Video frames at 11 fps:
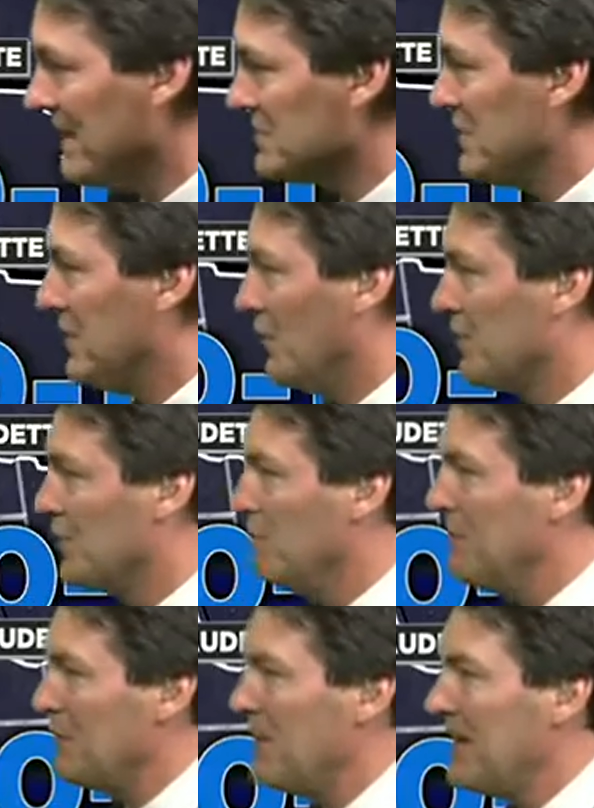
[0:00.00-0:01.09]
as we go through
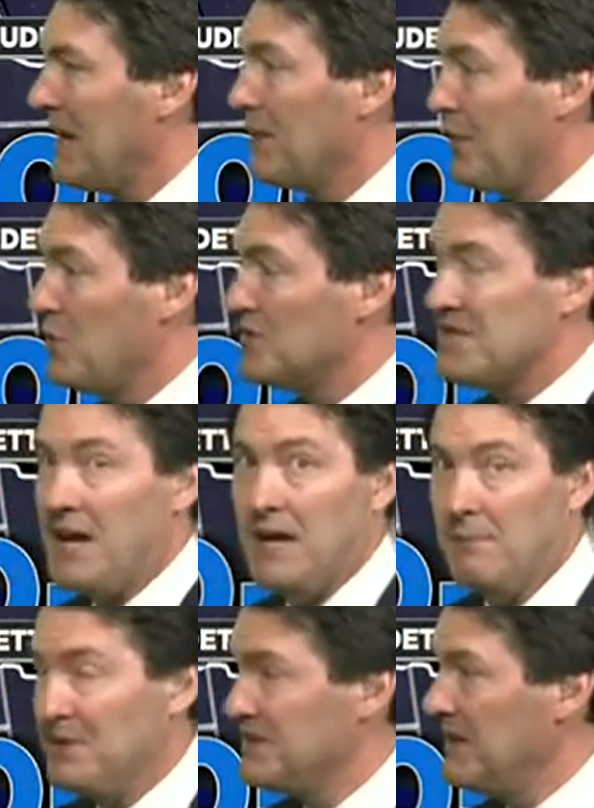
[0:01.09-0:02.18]
midweek and Thursday
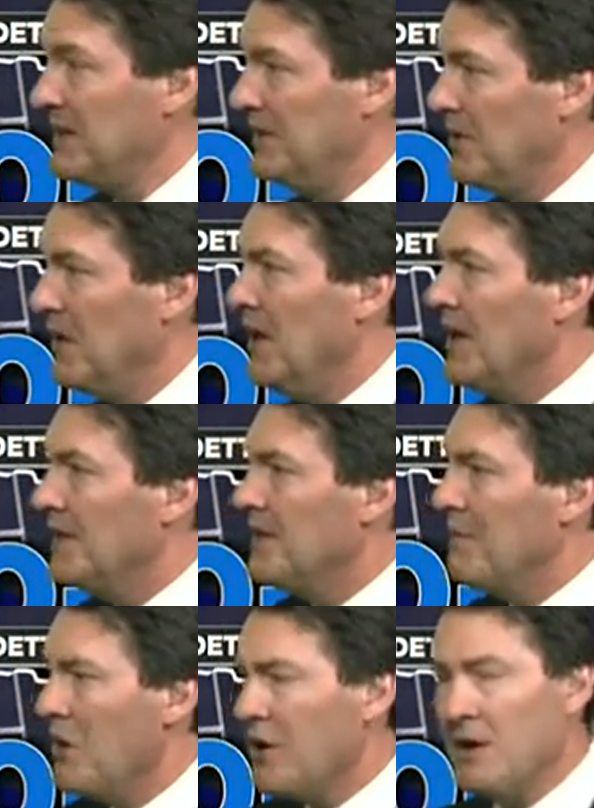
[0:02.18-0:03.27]
in particular. The
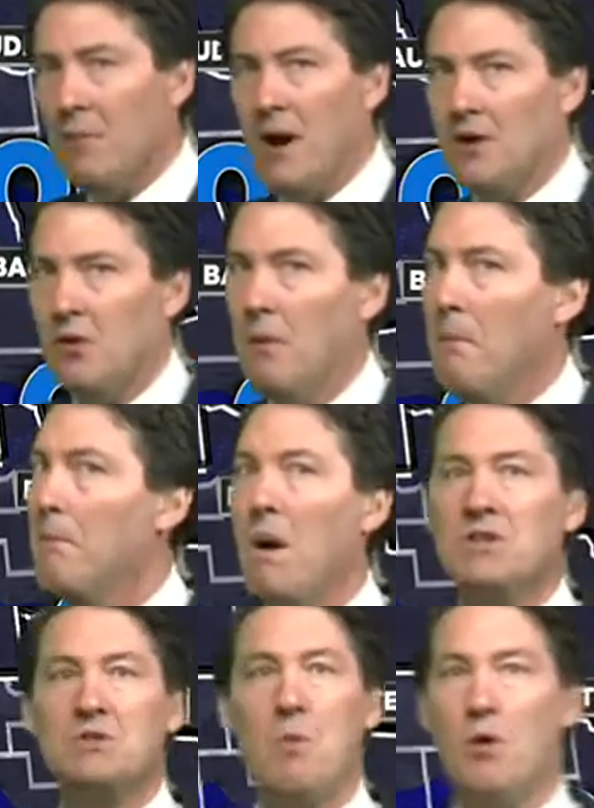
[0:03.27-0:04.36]
American model,
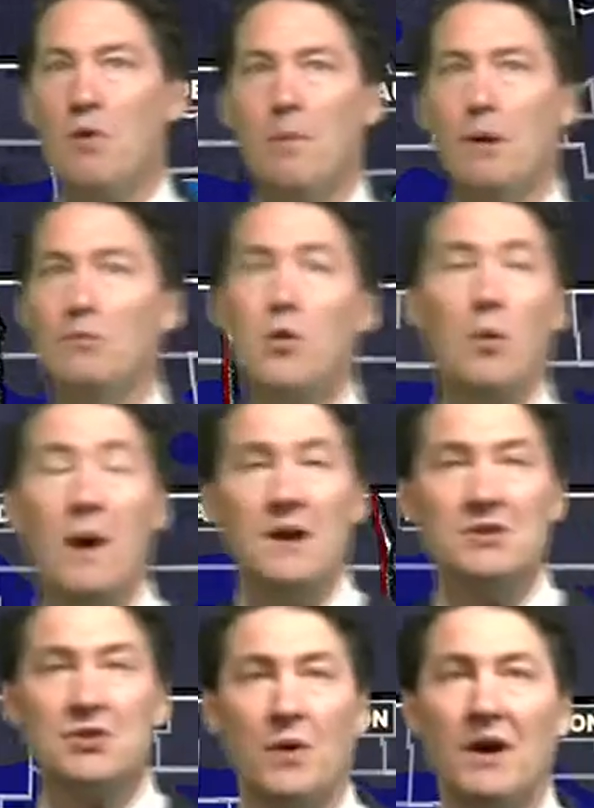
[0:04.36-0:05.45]
much more
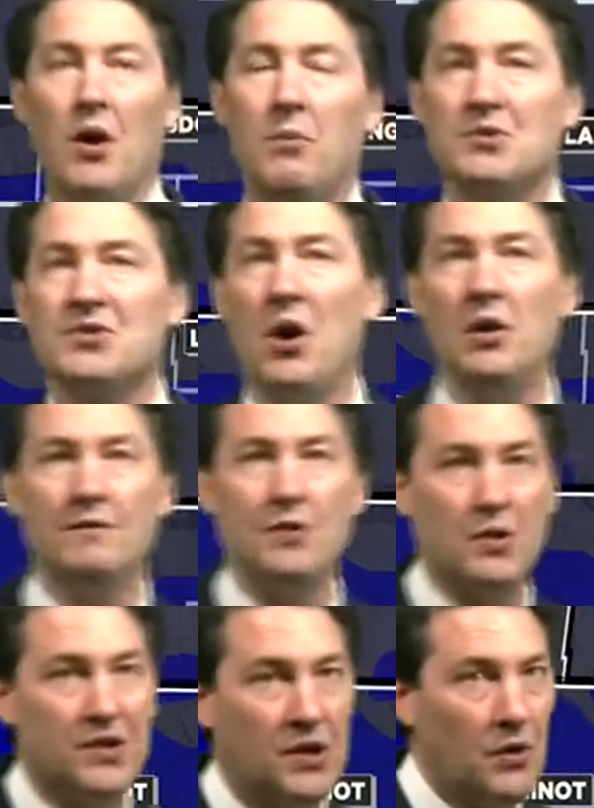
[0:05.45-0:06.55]
robust, showing almost all of
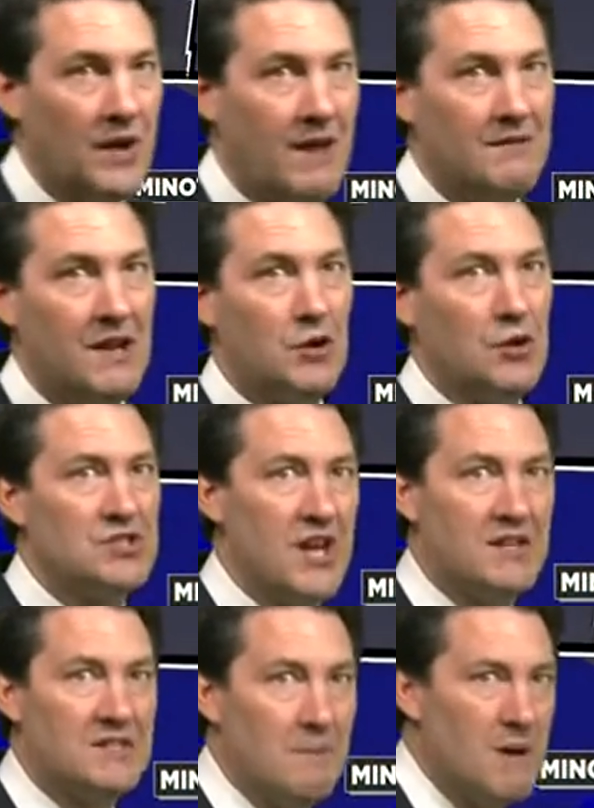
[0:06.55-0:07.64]
North Dakota having a good
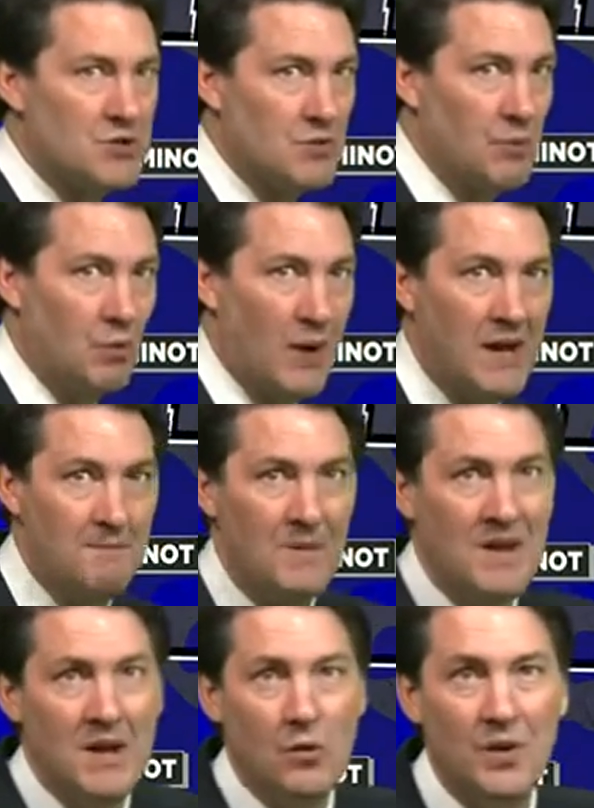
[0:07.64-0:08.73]
chance at measurable rain
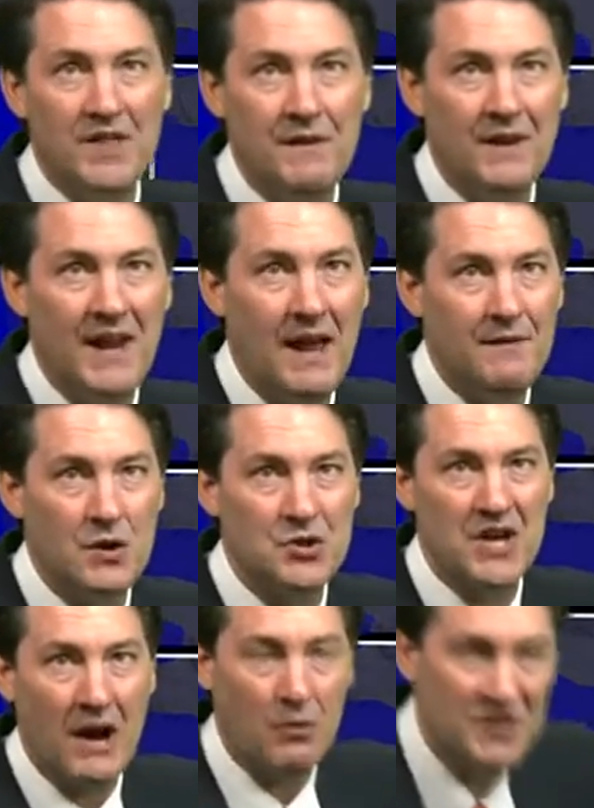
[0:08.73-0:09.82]
with even heavier
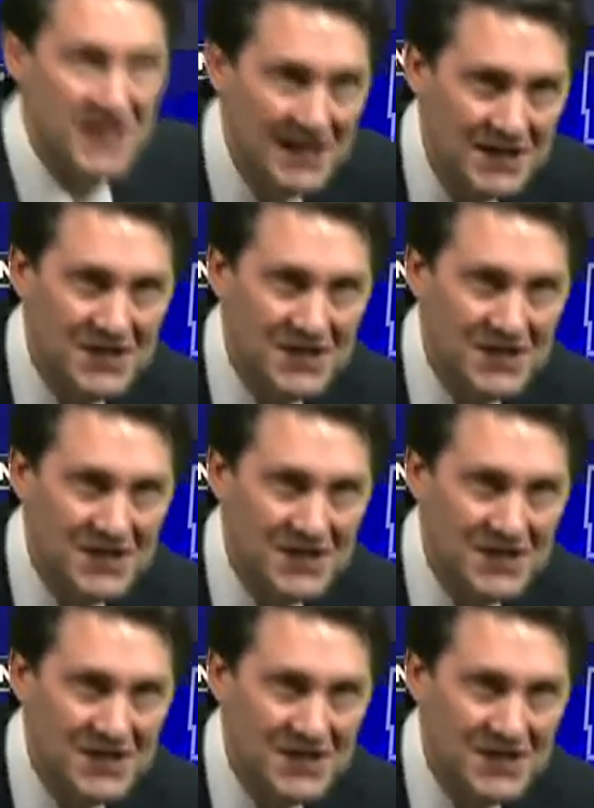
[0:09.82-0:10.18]
showers in